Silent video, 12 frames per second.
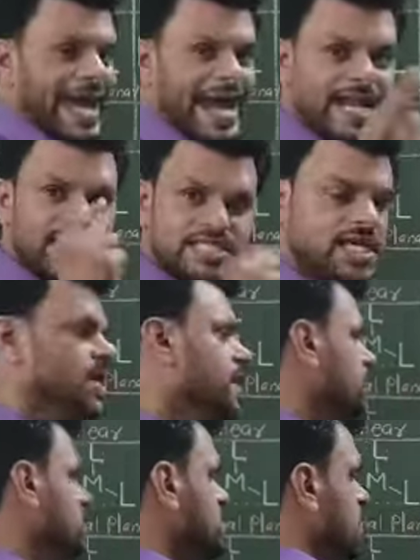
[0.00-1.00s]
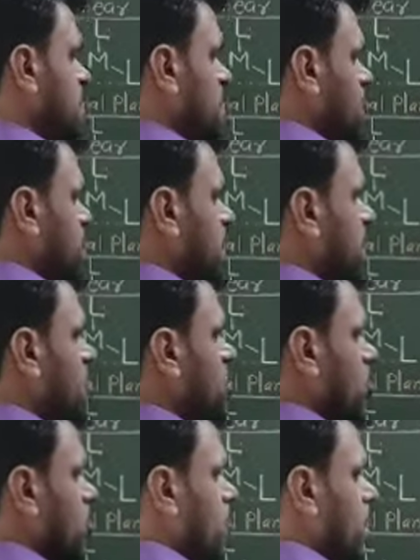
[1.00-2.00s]
and second is
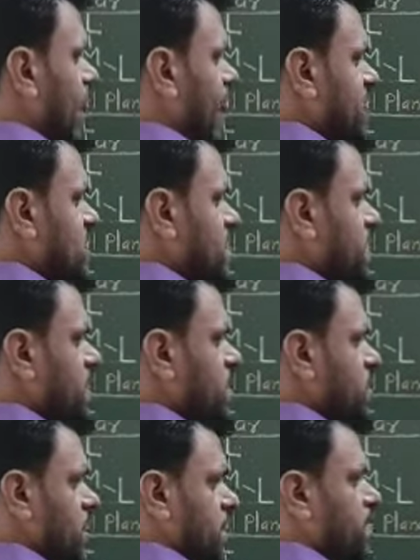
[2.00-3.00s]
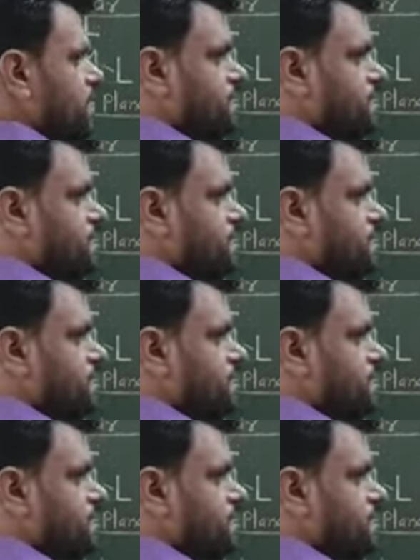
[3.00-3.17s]
d2sp3.